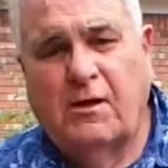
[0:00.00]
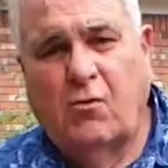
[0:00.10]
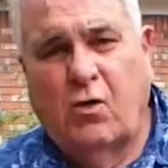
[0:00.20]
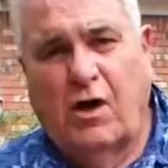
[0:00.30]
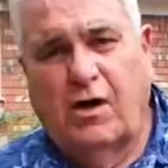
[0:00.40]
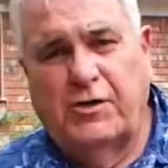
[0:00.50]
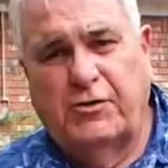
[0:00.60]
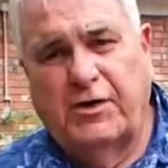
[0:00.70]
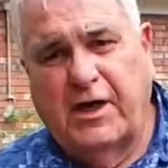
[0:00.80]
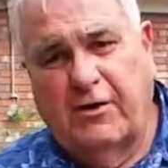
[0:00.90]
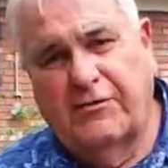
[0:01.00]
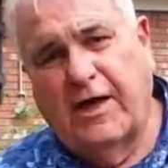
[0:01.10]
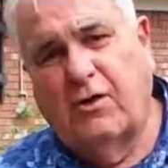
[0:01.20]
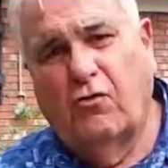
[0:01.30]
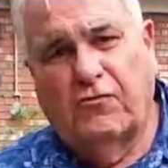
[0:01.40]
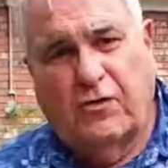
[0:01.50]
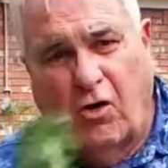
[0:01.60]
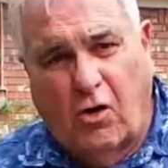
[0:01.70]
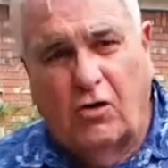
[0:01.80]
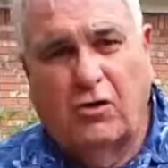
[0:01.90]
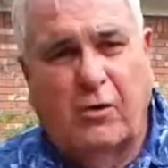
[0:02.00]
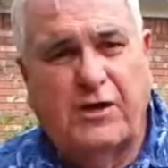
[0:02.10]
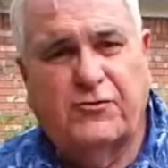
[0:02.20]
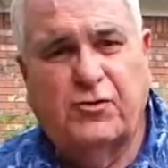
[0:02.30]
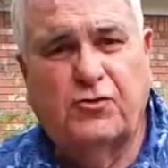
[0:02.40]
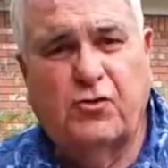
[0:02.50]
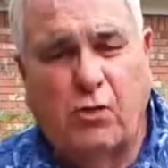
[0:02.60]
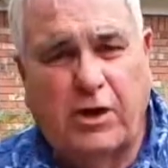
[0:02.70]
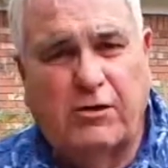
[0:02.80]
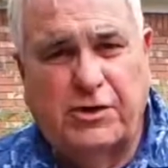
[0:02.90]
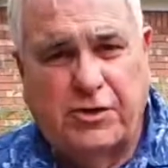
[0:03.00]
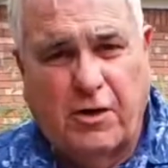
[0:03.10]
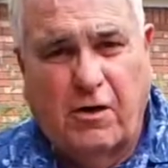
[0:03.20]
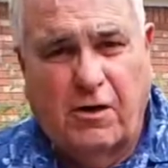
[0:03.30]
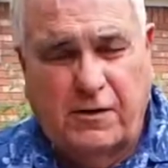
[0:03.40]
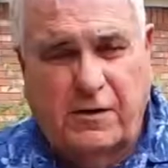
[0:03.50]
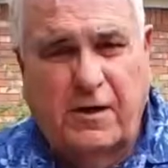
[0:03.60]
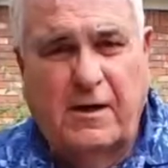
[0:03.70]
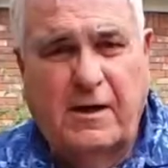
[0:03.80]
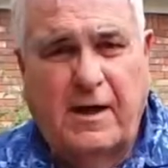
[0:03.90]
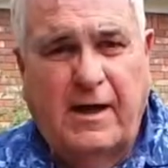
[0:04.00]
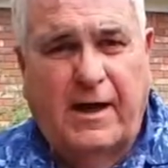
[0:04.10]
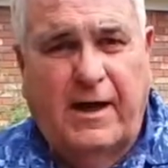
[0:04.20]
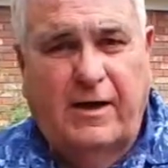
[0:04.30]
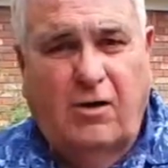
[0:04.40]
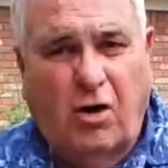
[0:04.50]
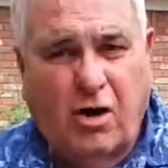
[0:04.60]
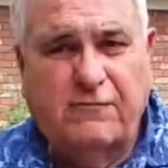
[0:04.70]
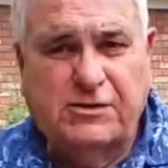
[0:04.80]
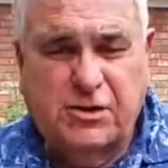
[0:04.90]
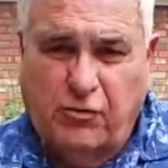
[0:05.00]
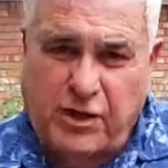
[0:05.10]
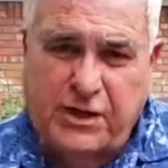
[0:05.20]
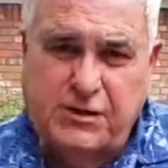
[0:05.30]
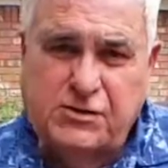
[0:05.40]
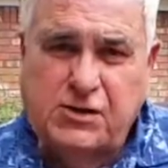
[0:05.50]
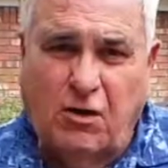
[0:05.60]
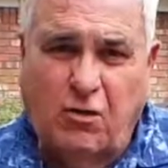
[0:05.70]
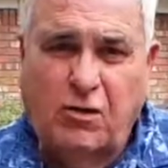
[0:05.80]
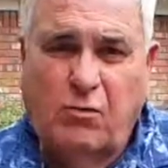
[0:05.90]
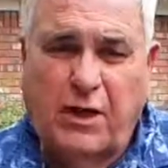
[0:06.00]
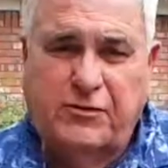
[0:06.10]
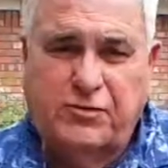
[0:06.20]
where you can carry that over all the way through the winter in your garden and harvest greens all the way